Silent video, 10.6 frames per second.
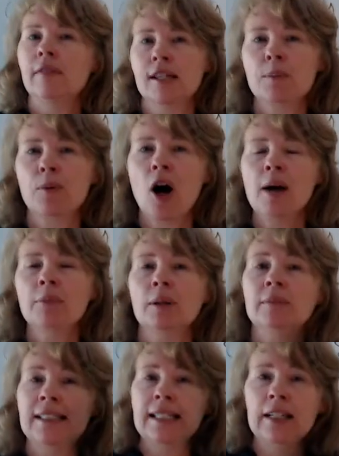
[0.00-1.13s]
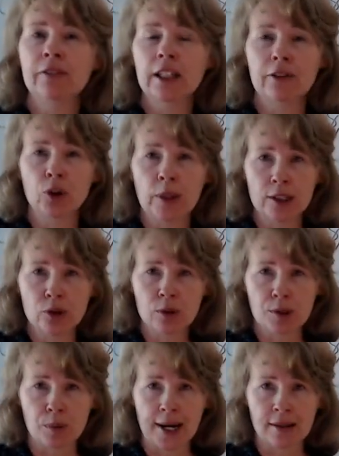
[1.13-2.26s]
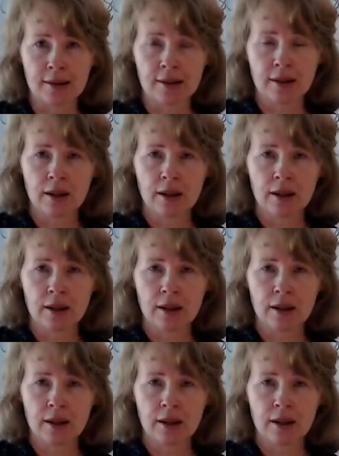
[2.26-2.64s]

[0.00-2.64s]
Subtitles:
problem didn't even give you interest rates,